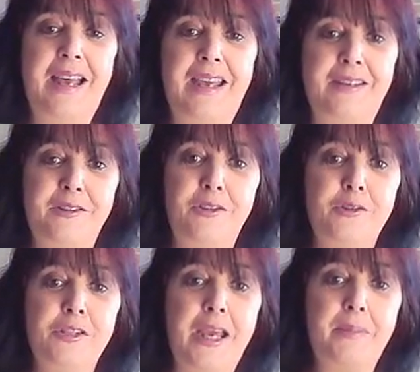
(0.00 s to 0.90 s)
and new
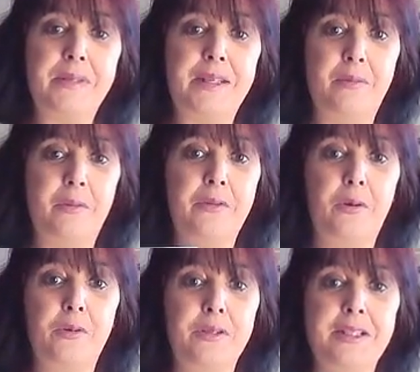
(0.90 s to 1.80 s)
chapter with
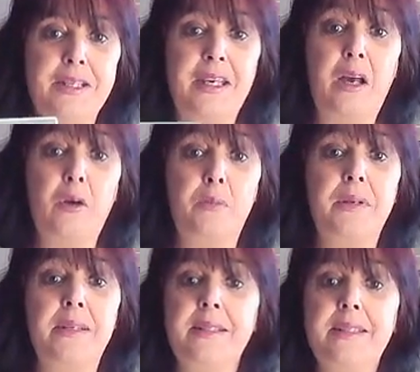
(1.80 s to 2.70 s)
honesty,
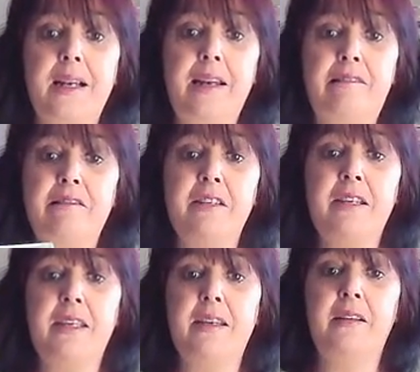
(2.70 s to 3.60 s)
openness,
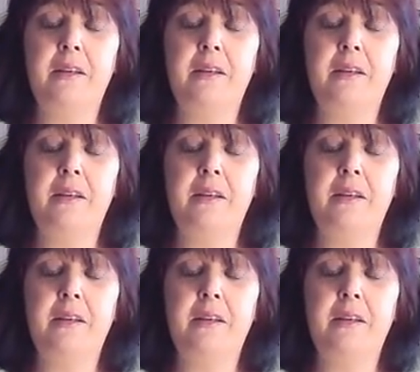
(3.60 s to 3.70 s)
clarity,